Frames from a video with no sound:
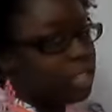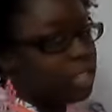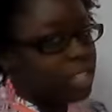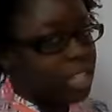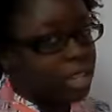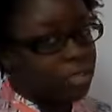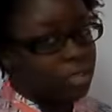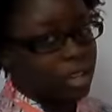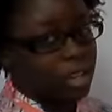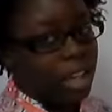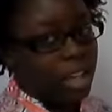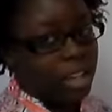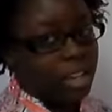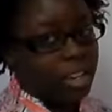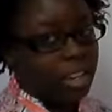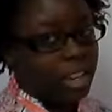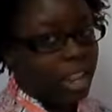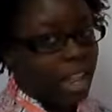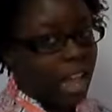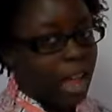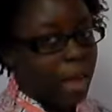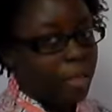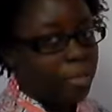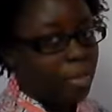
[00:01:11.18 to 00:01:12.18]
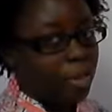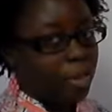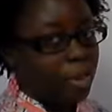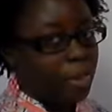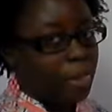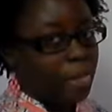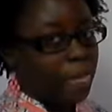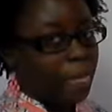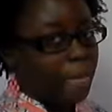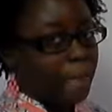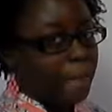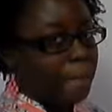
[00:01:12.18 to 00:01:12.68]
example, I had an
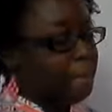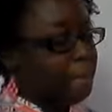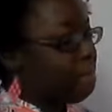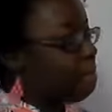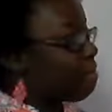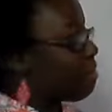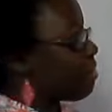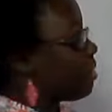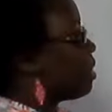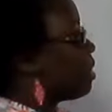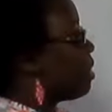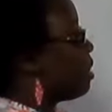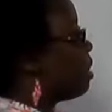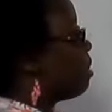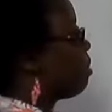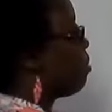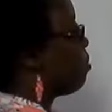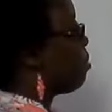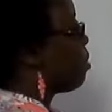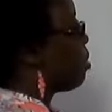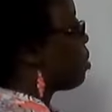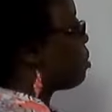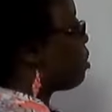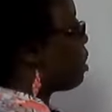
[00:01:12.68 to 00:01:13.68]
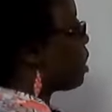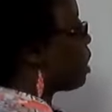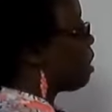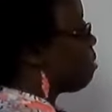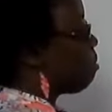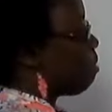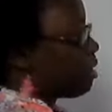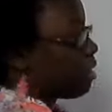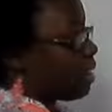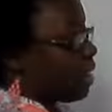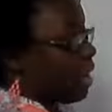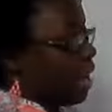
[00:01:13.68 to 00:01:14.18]
apple. If we're talking
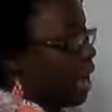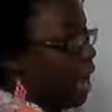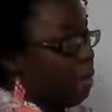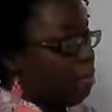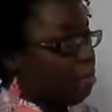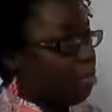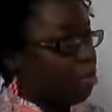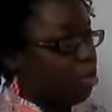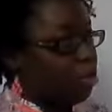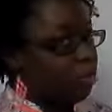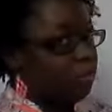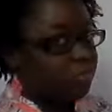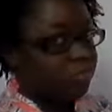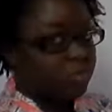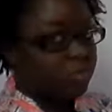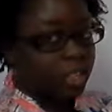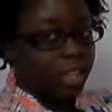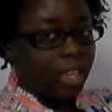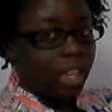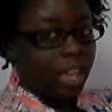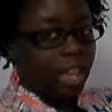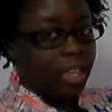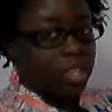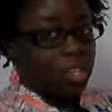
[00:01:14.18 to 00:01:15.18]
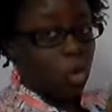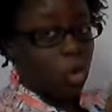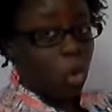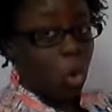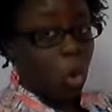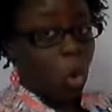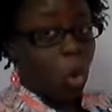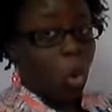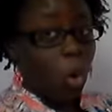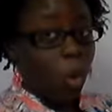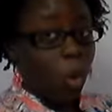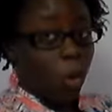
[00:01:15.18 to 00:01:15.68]
about the apple as a
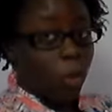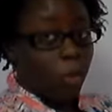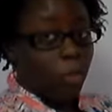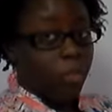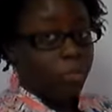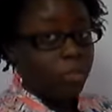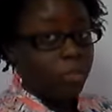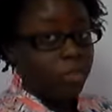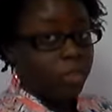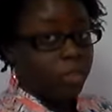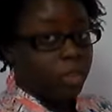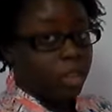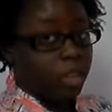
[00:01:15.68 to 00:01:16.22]
whole,